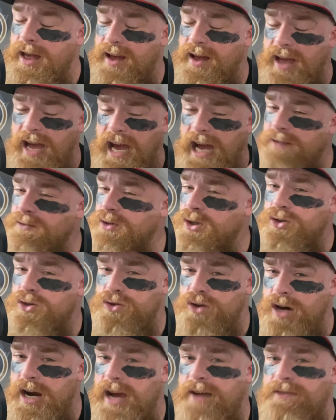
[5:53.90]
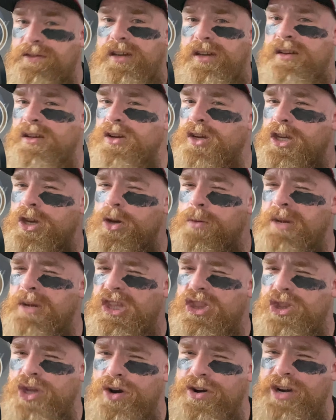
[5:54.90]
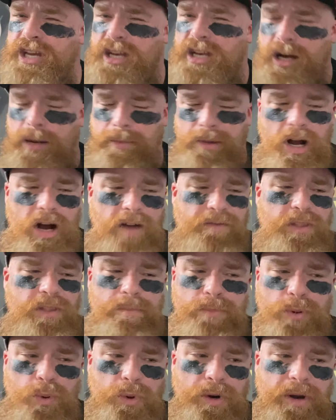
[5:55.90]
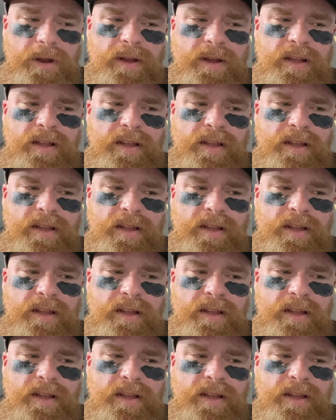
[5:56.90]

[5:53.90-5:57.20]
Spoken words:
Average draft, QB 30 coming off the board.